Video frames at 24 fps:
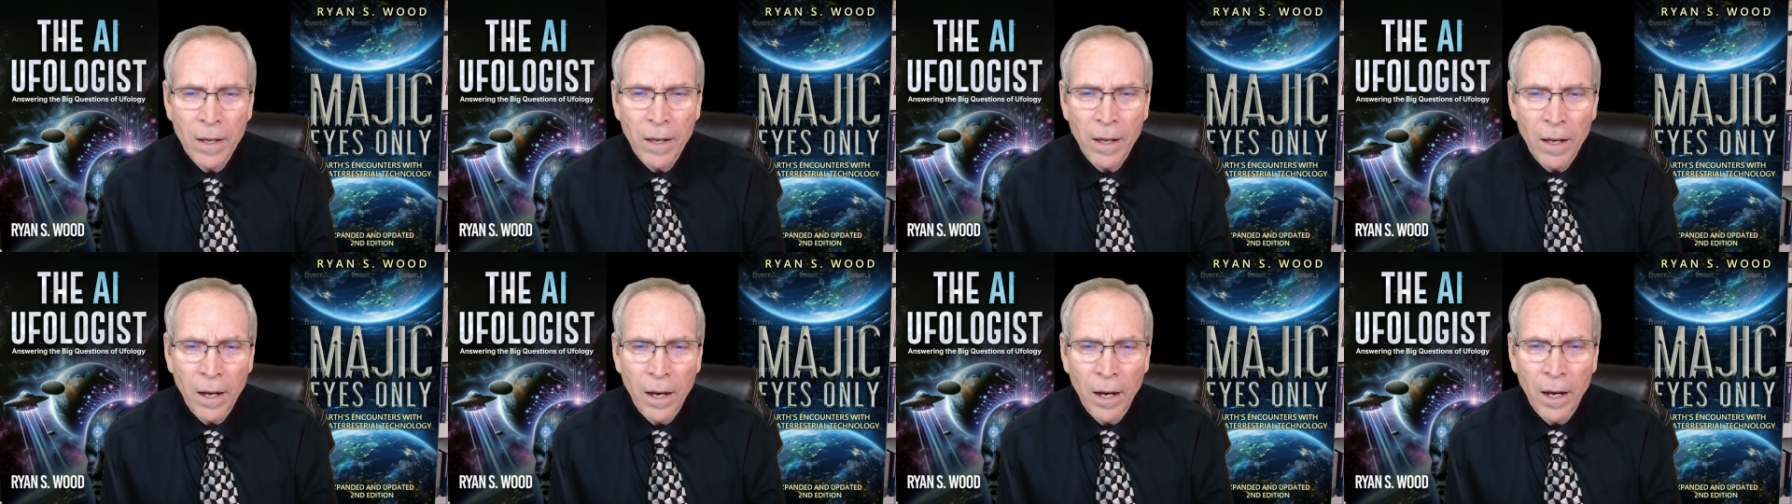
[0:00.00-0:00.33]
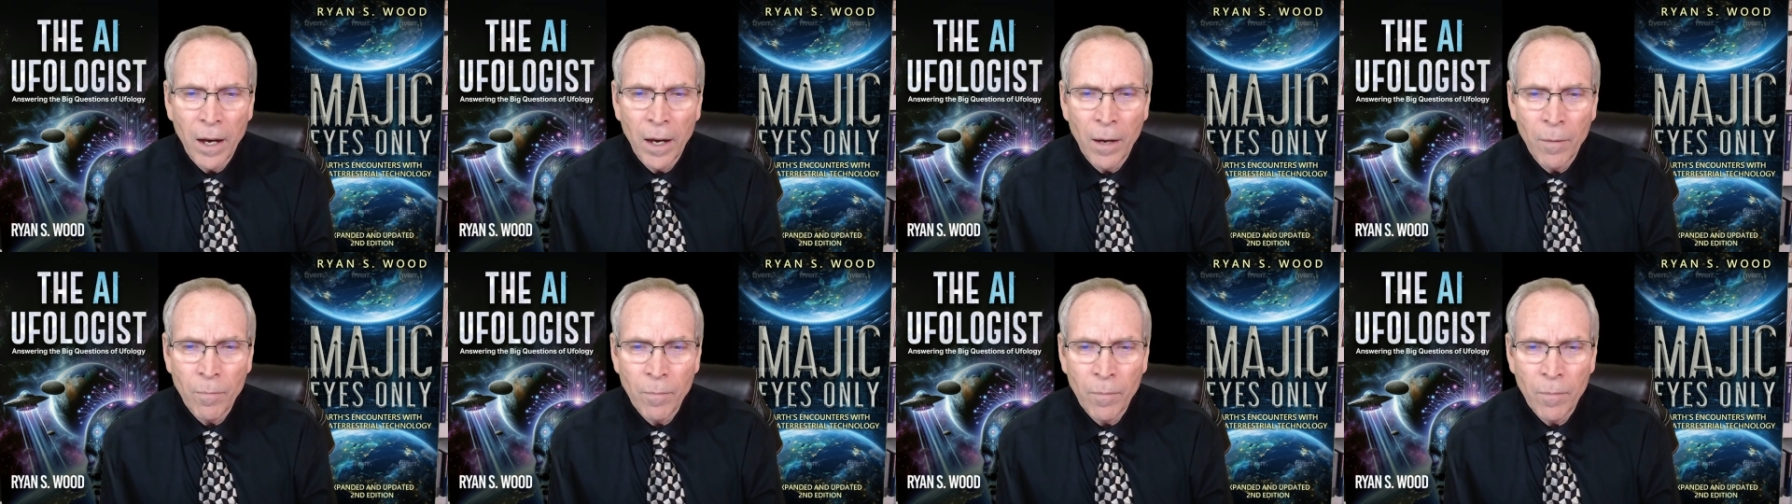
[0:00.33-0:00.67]

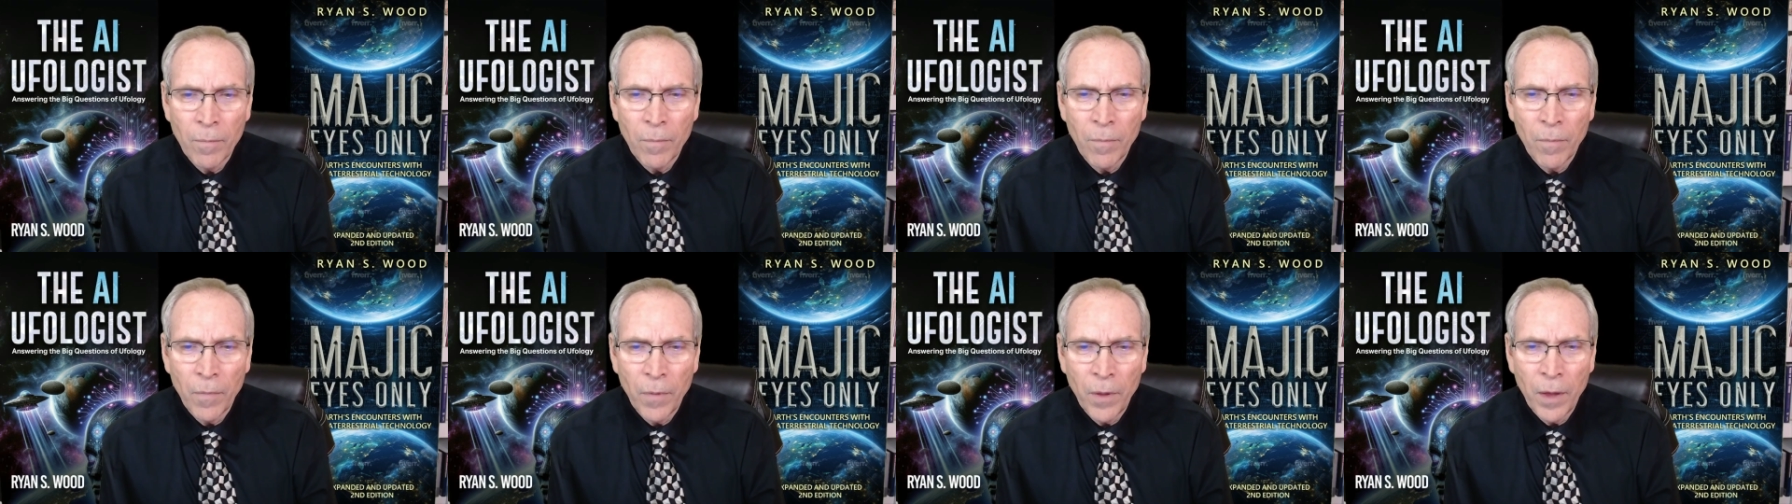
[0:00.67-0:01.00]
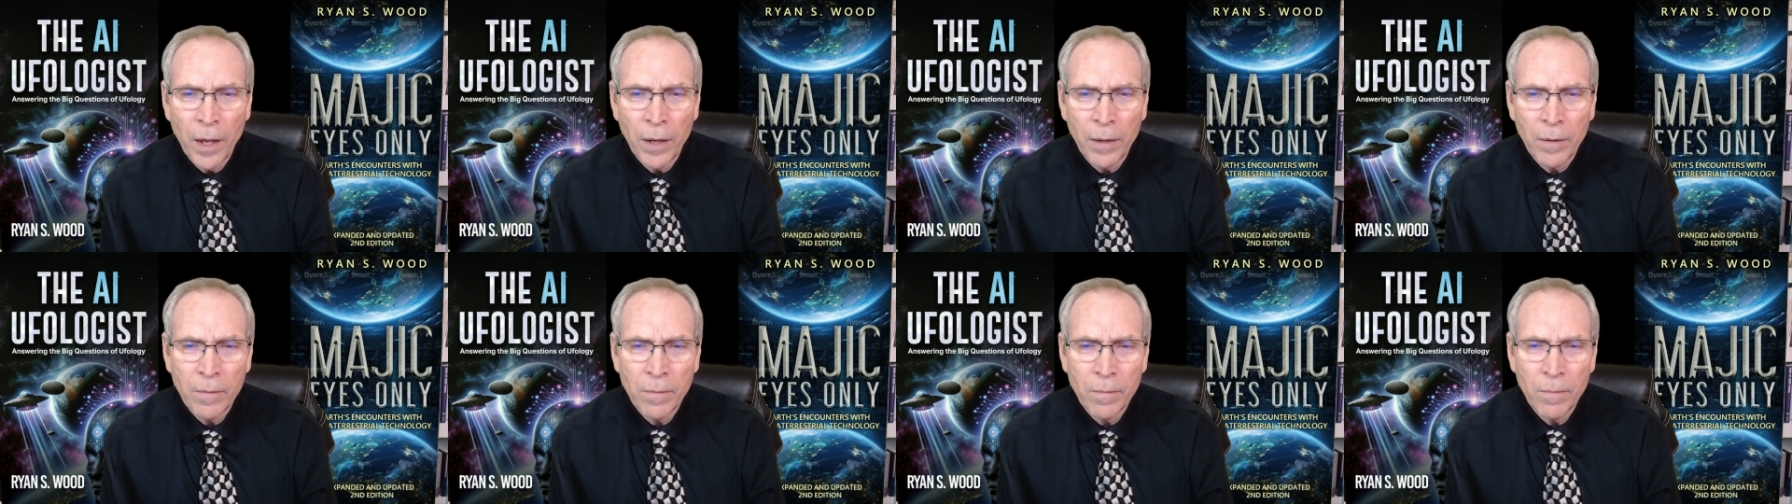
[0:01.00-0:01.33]

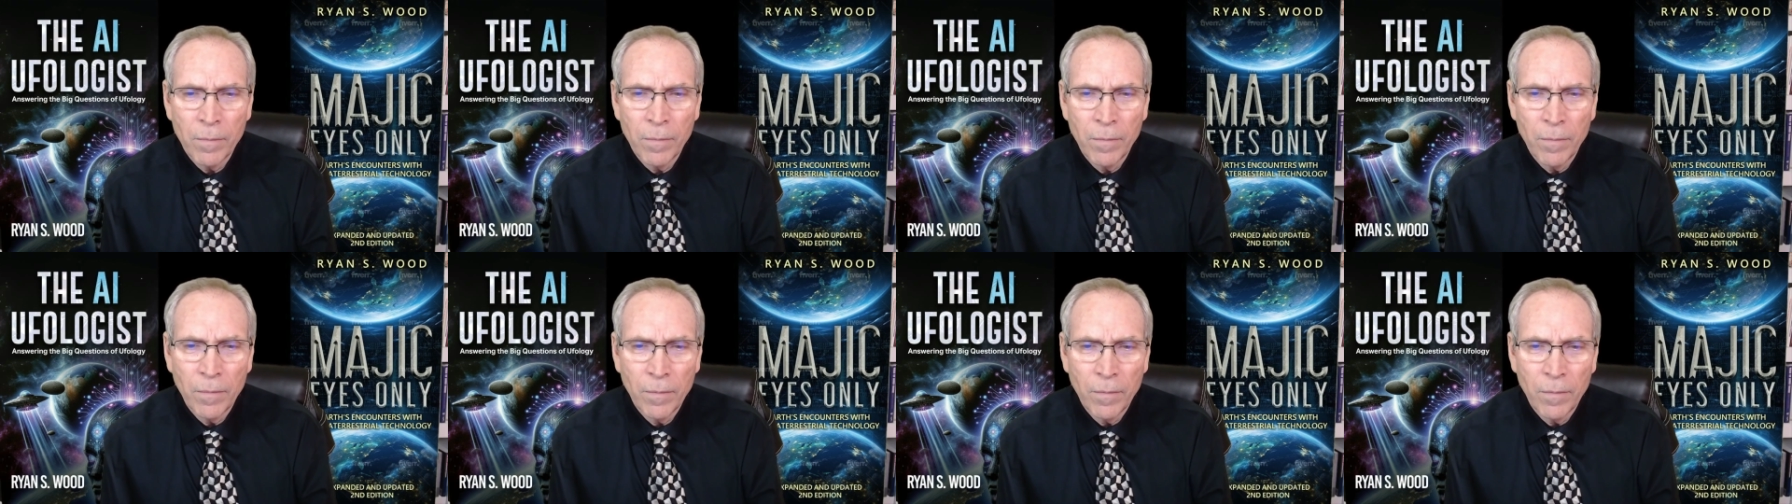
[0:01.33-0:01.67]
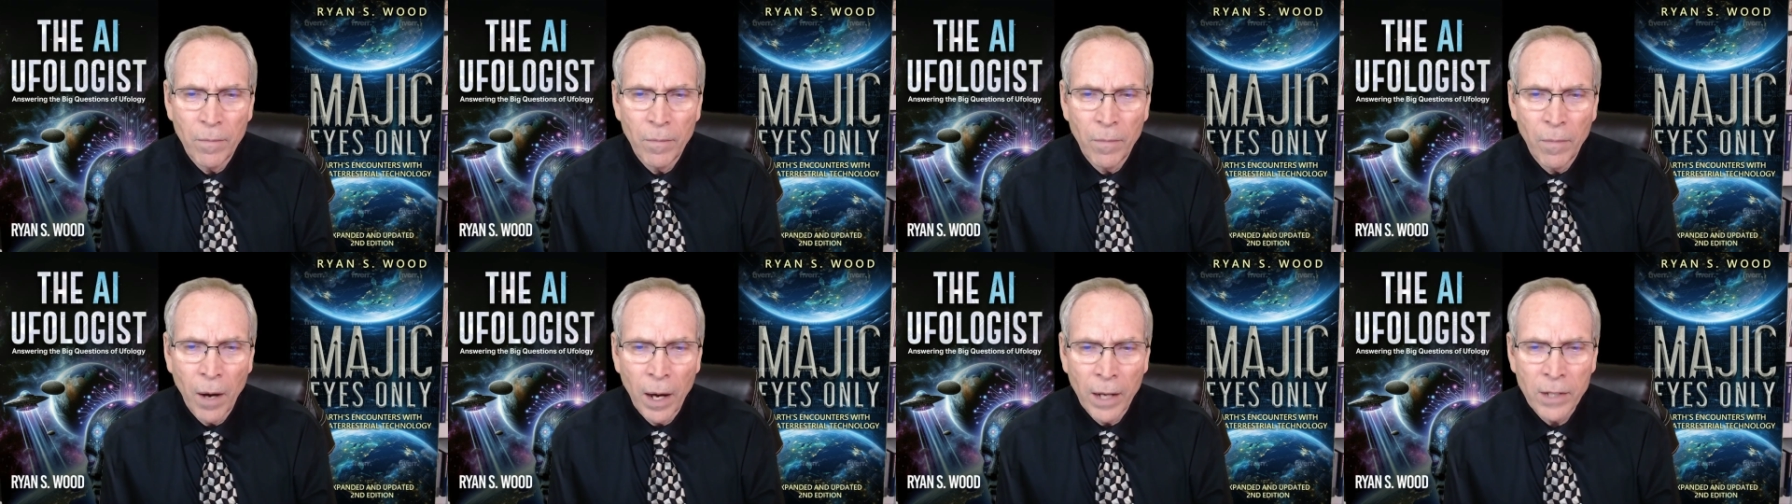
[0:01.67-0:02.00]
that
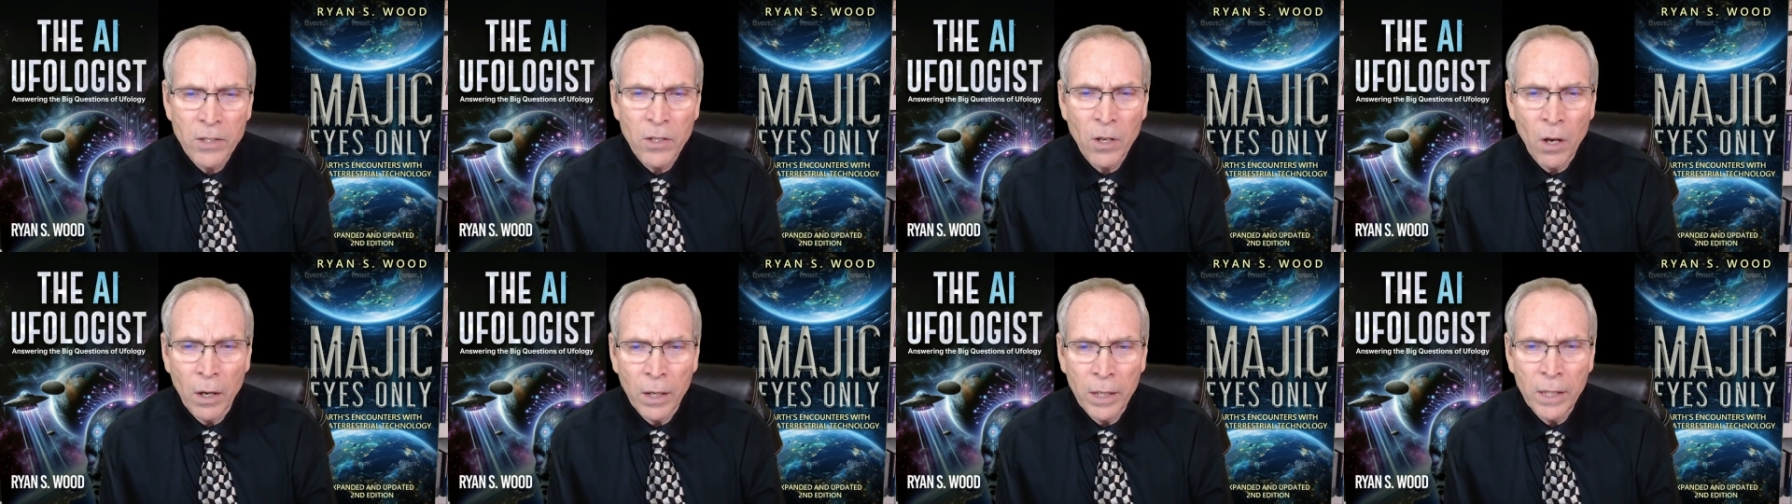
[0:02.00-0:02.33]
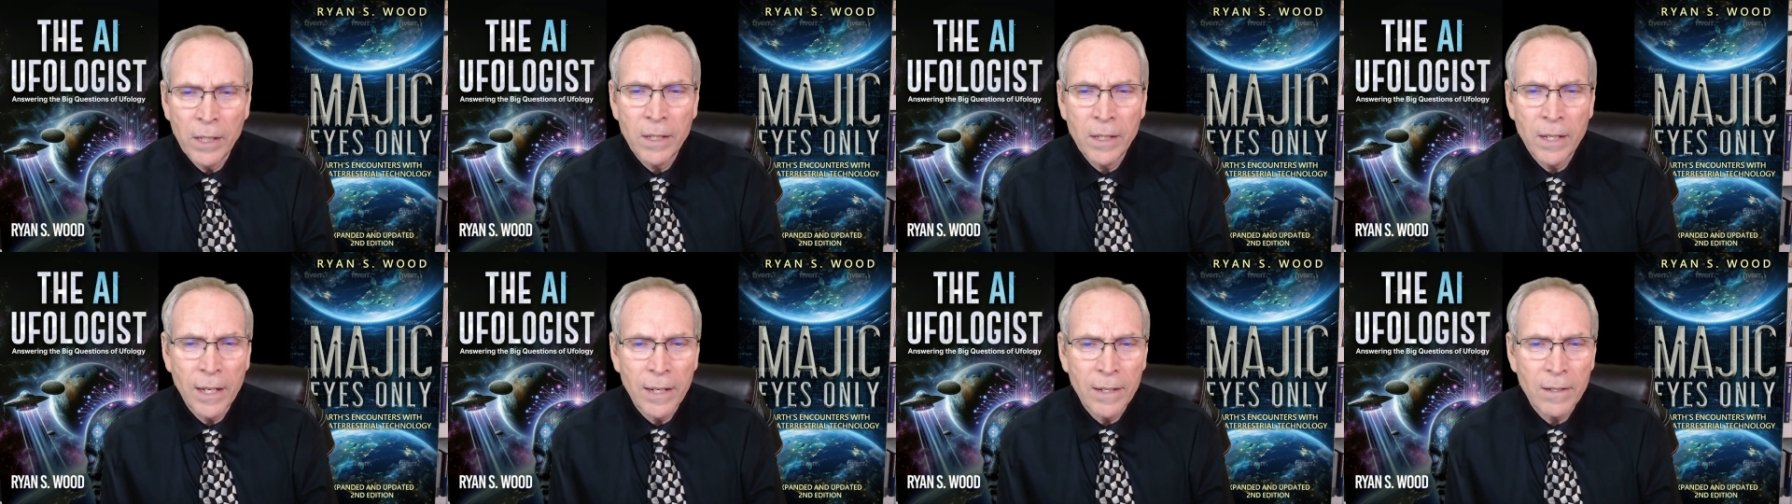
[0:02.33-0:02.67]
I saw
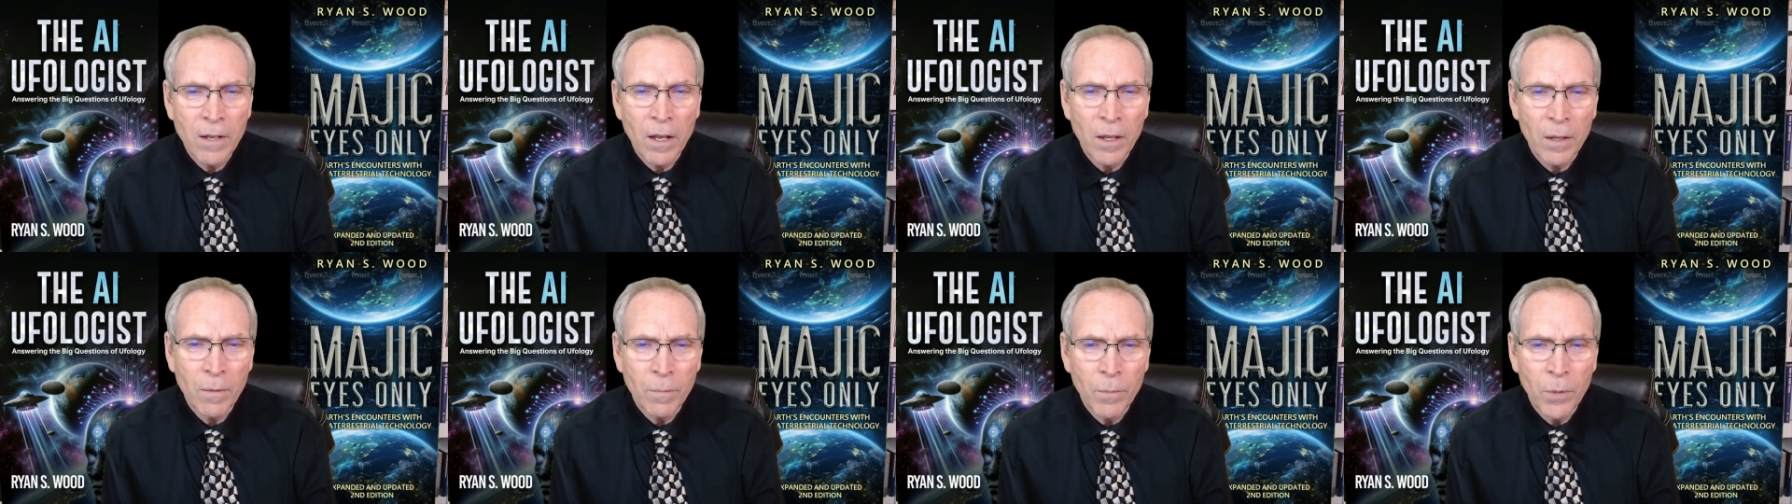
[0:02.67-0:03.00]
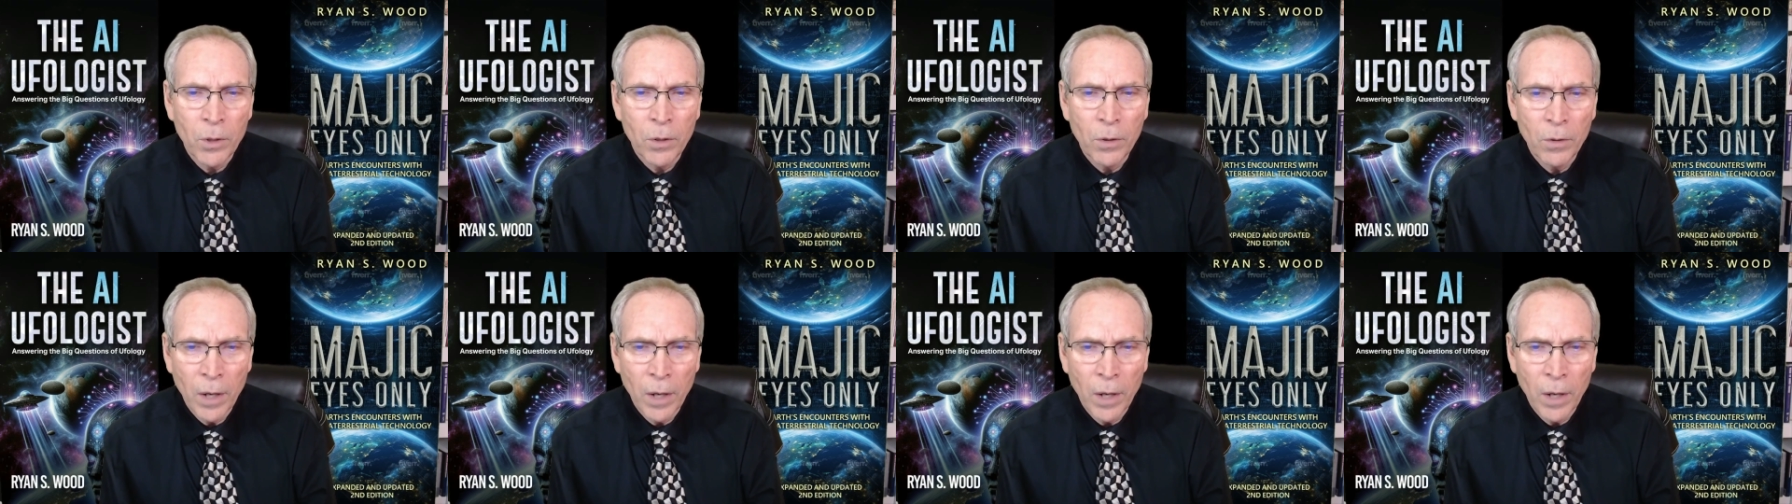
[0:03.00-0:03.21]
ETs on the moon.